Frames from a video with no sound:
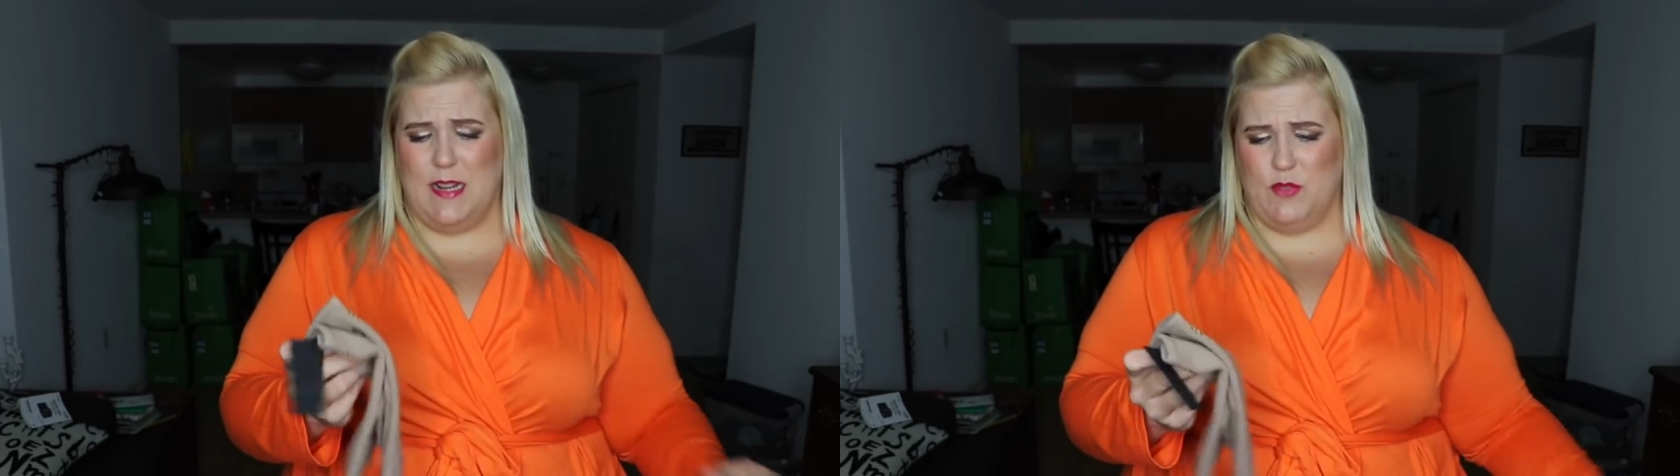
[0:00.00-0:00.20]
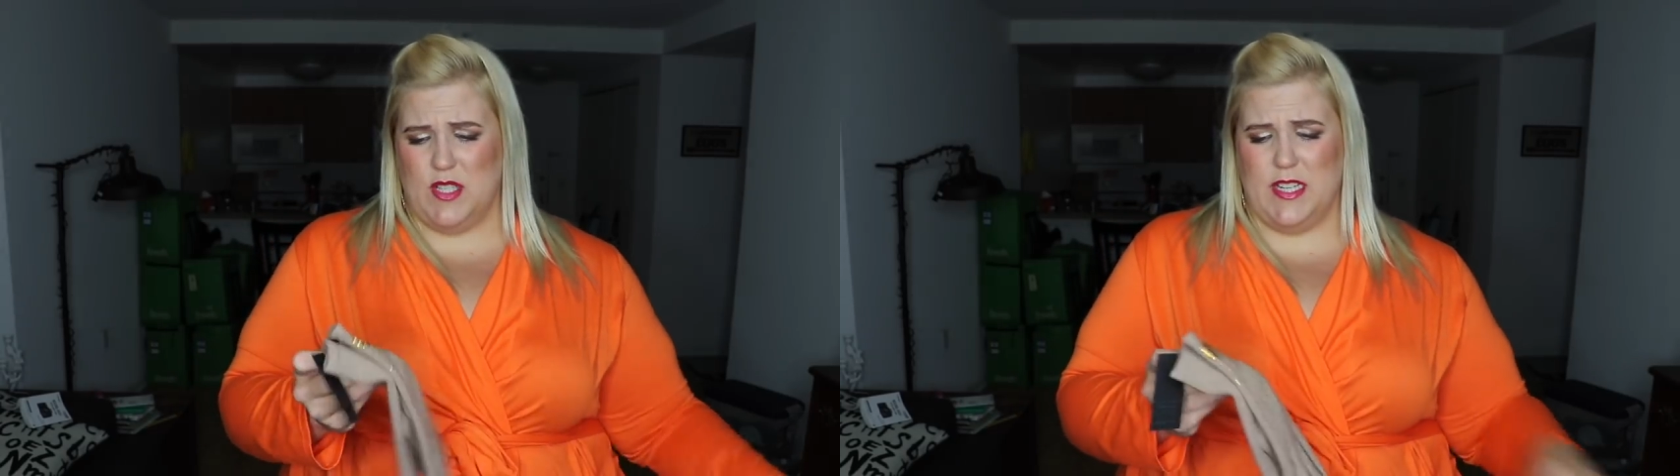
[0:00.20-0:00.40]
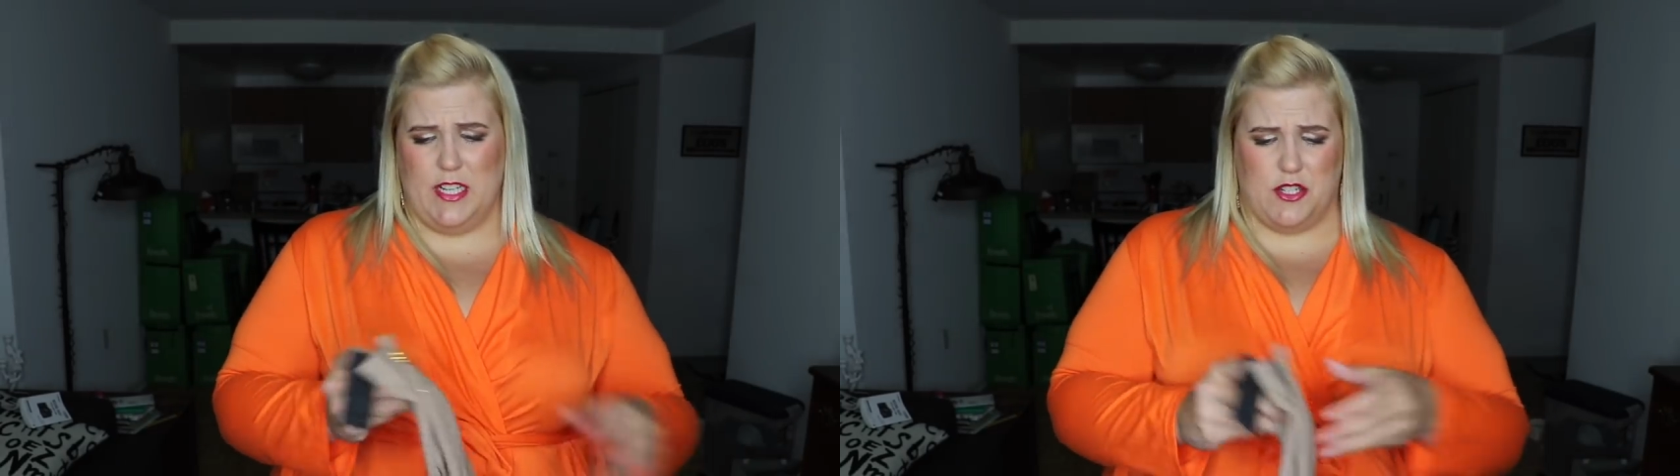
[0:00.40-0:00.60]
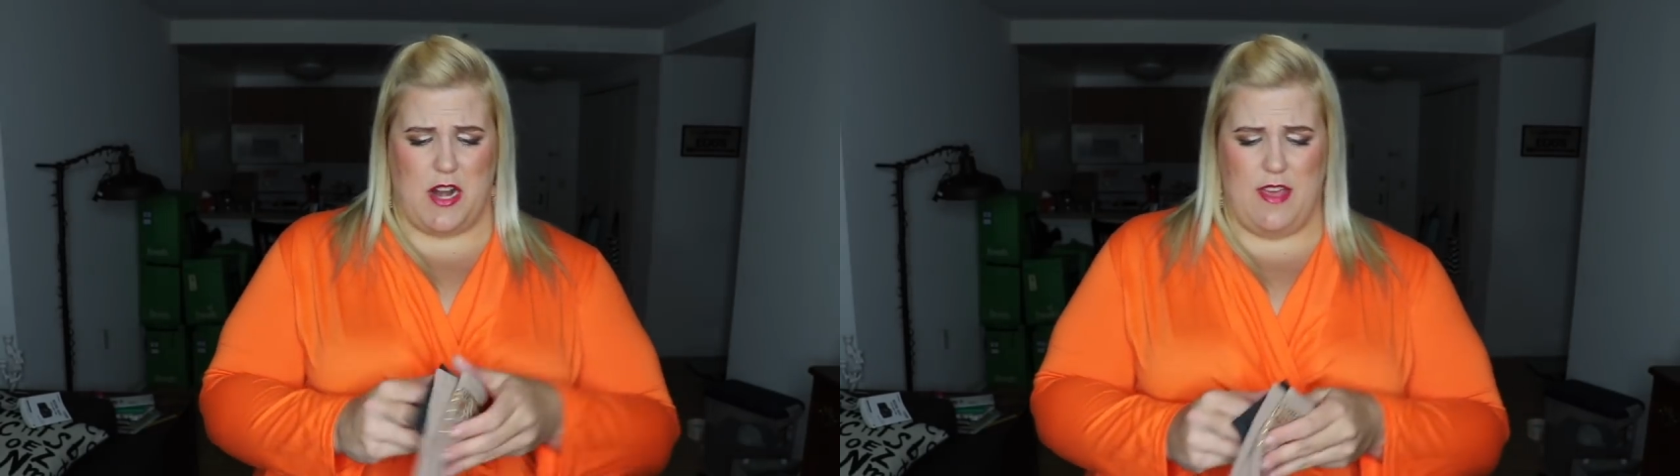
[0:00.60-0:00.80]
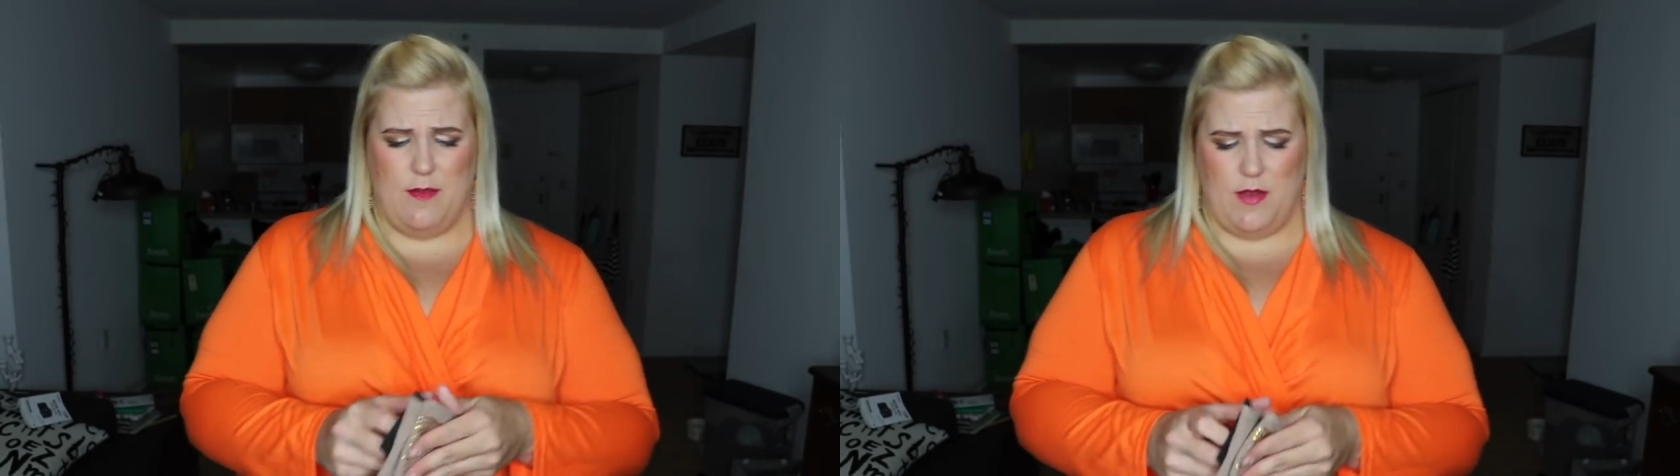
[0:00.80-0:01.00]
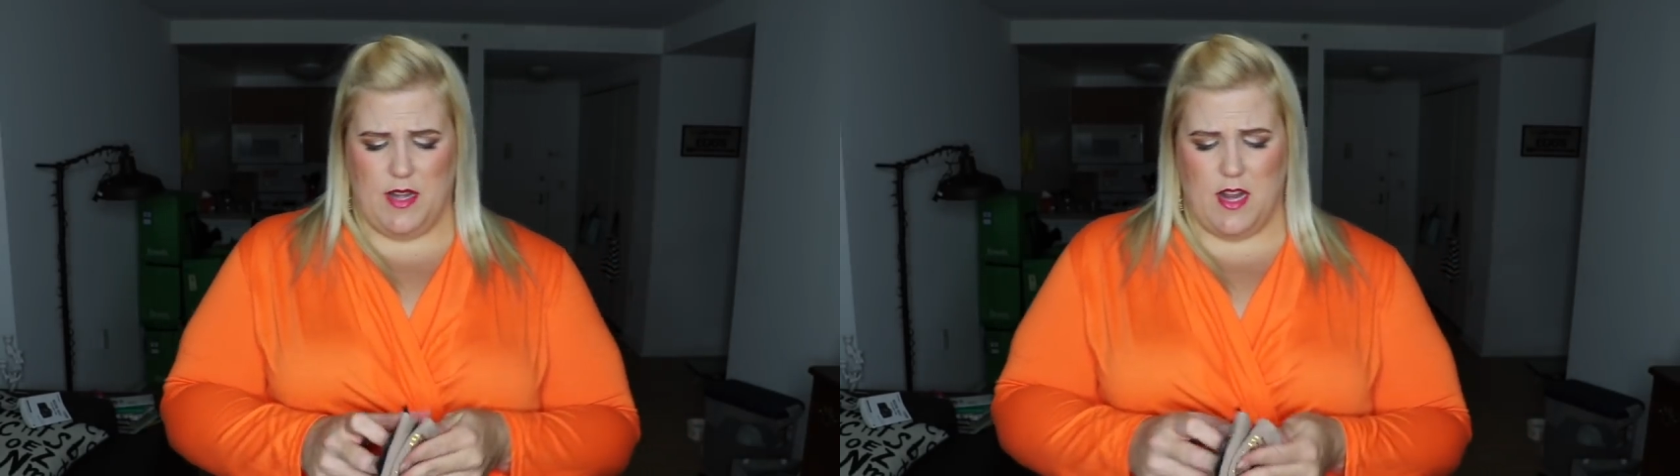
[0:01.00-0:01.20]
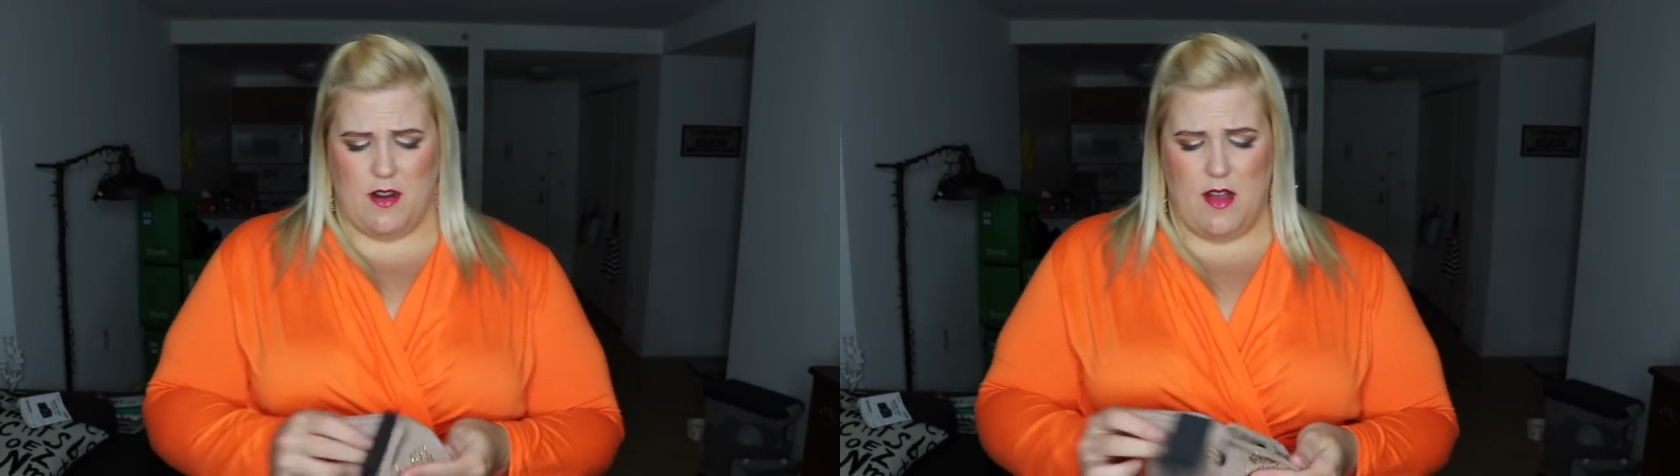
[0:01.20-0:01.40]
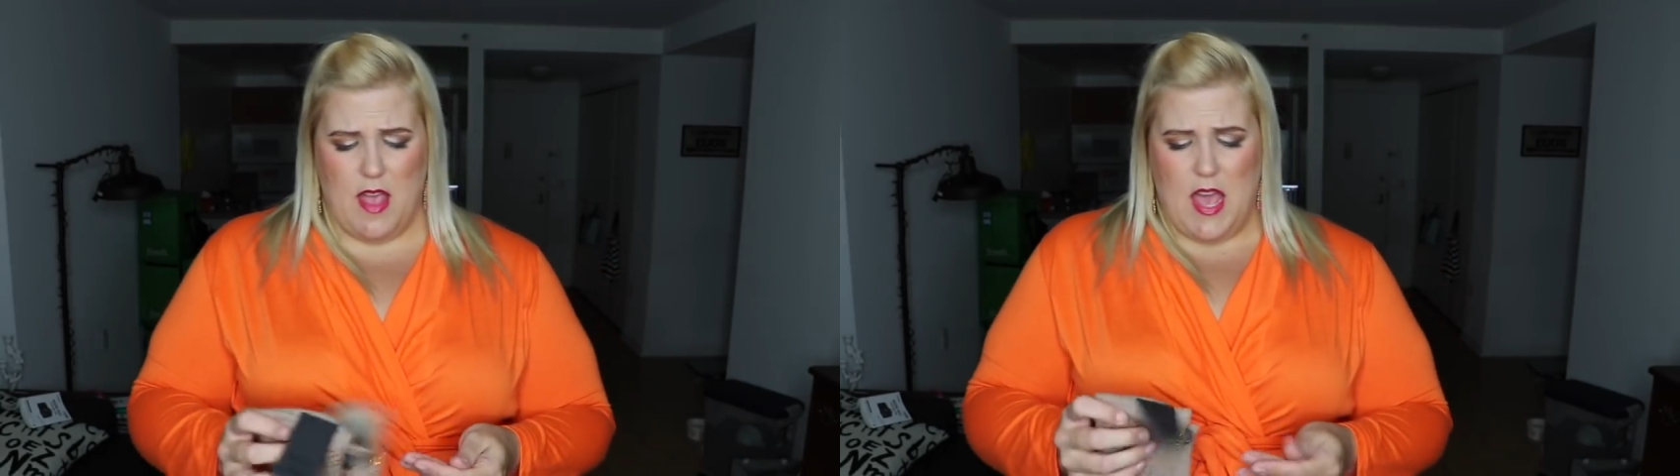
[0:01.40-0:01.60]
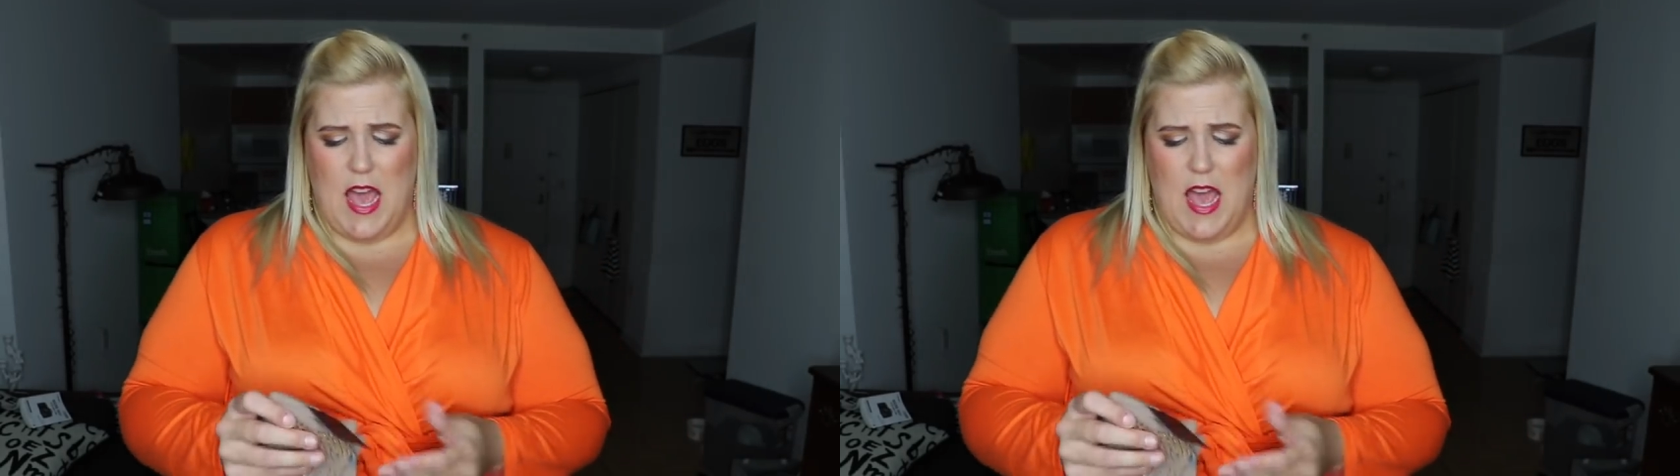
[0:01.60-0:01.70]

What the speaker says: I'm just going to try them on here.